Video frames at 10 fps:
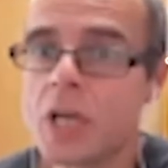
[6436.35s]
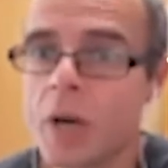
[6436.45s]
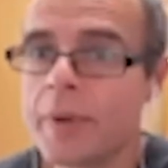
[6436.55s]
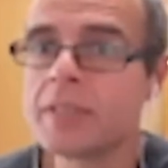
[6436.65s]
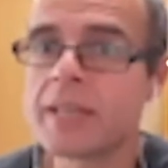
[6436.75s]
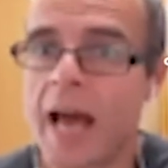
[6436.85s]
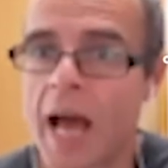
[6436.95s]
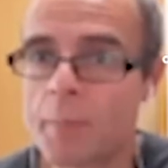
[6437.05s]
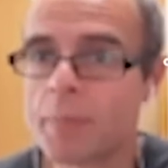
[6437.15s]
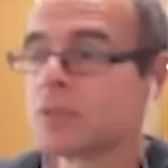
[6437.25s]
going to
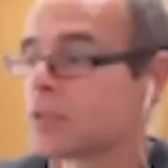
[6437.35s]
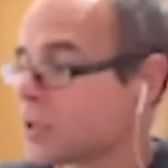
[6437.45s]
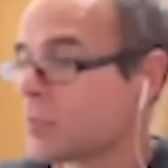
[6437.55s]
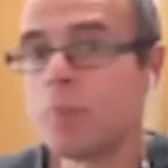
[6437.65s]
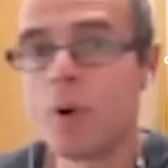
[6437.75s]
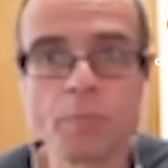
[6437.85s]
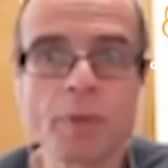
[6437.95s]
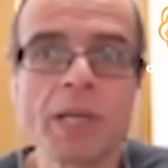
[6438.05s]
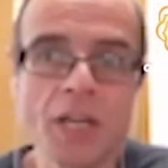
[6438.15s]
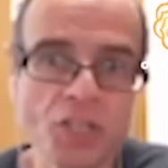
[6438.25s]
happen to the
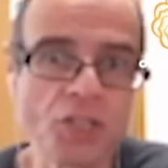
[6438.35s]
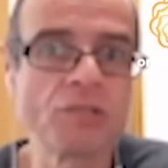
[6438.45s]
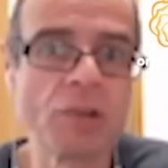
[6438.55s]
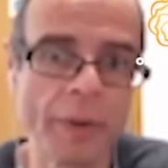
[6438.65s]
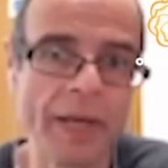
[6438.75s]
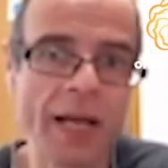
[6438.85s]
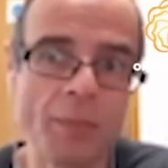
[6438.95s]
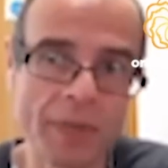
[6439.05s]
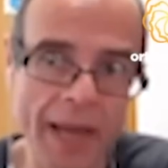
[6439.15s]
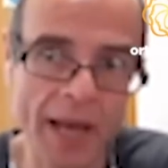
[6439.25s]
population growing
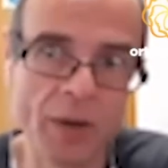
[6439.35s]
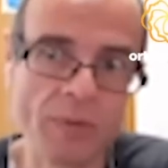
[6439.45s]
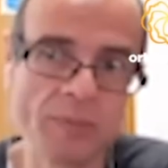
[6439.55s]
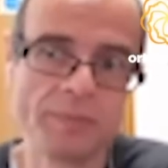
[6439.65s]
up now?